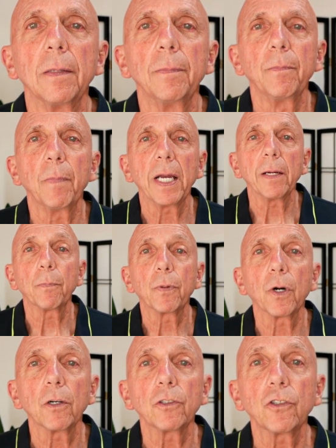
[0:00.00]
My
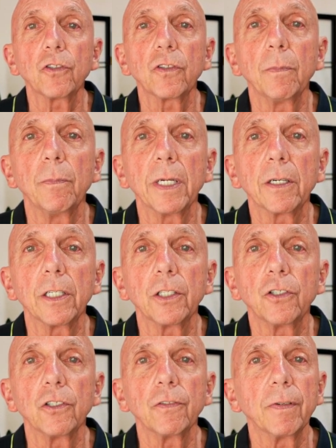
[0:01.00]
approach to marriage
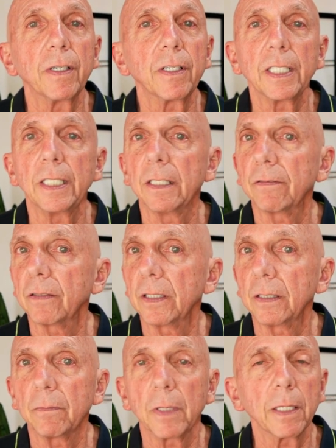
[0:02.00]
is very different.
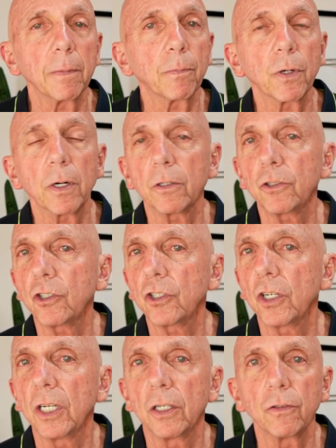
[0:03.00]
My approach
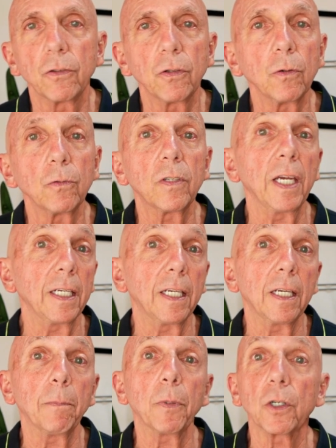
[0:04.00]
to
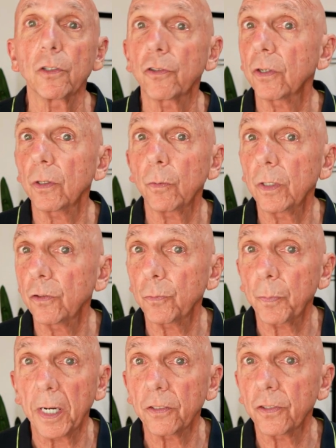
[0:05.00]
taking personal
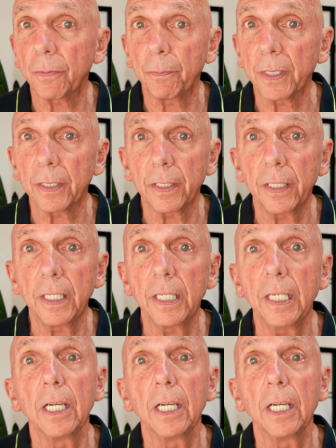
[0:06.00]
responsibility